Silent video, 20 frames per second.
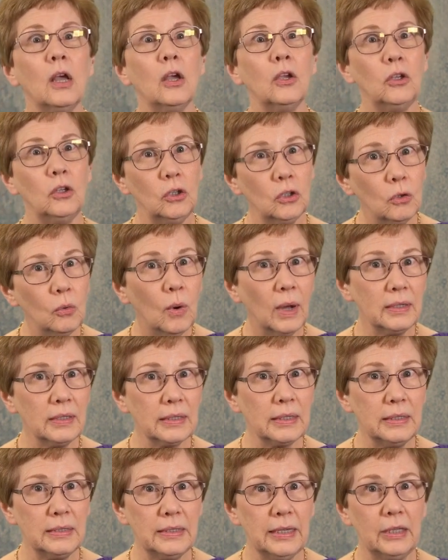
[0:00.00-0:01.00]
You want to
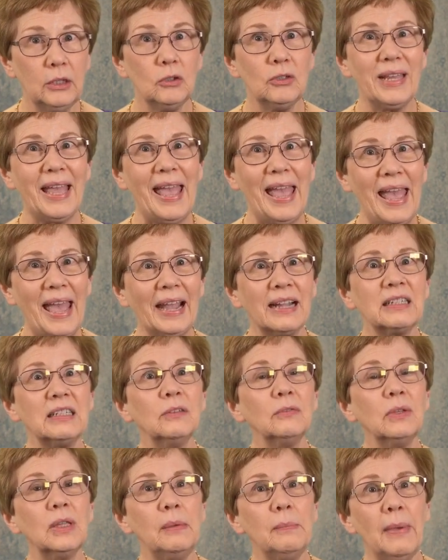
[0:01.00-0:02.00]
continue to
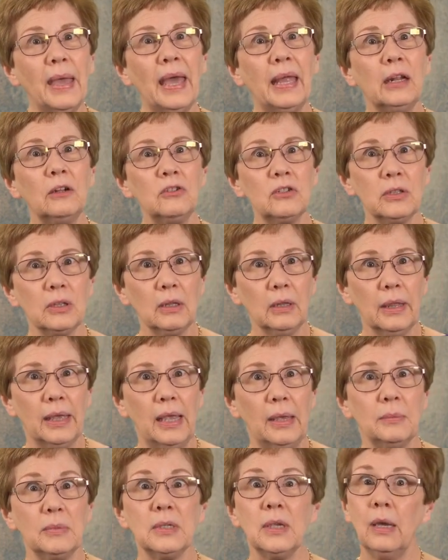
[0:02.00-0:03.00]
actively manage the
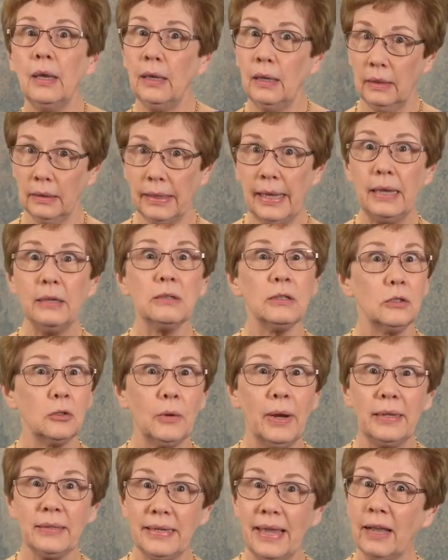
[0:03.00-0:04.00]
claims in case the
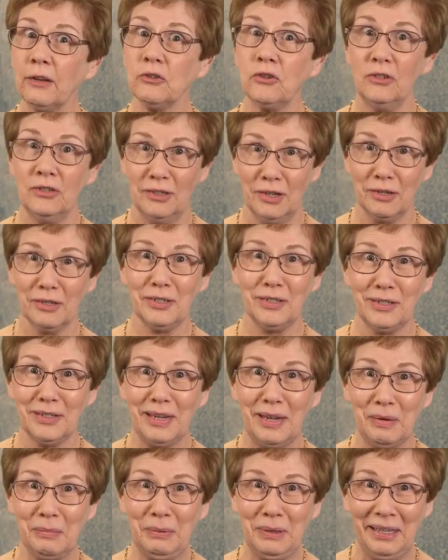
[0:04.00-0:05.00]
transaction doesn't
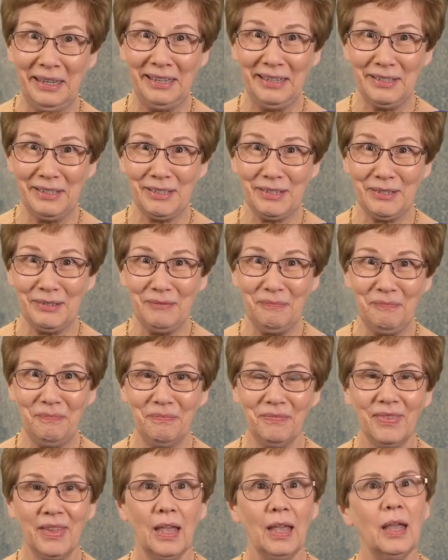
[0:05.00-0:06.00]
take place.
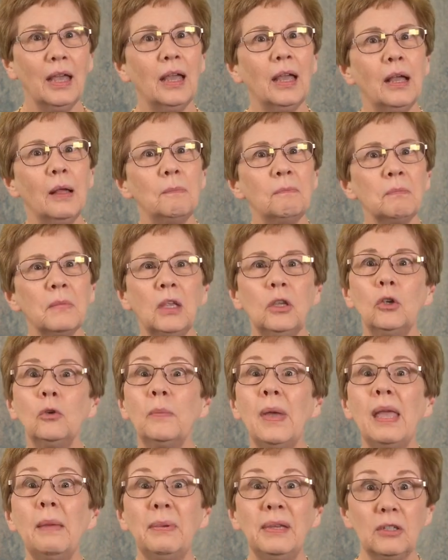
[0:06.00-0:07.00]
You
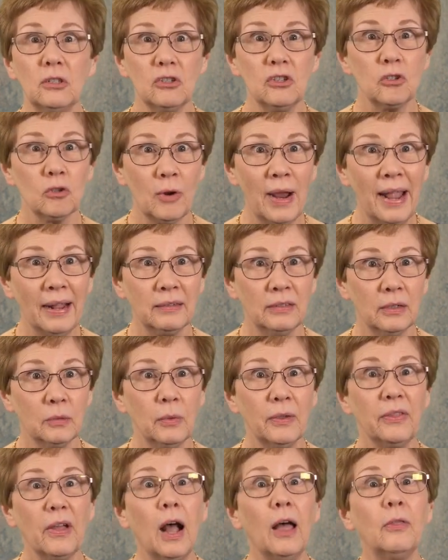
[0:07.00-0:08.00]
may be distracted
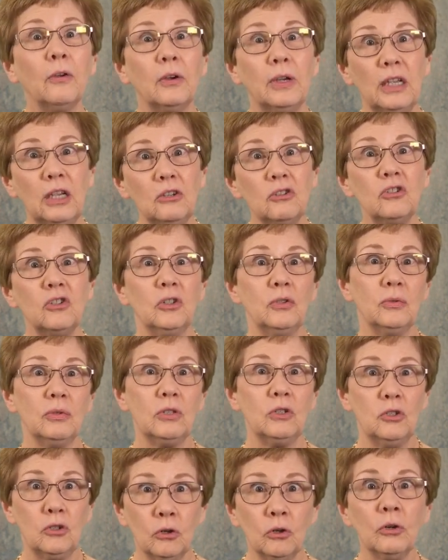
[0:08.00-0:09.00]
with other issues
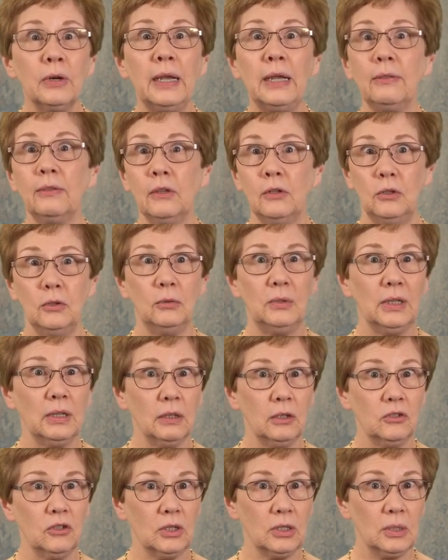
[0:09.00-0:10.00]
during the due
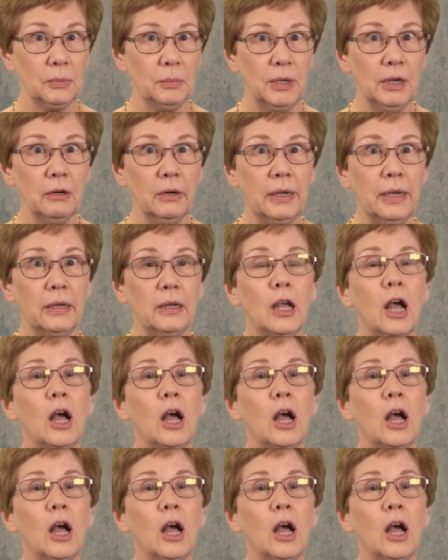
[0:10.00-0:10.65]
diligence period,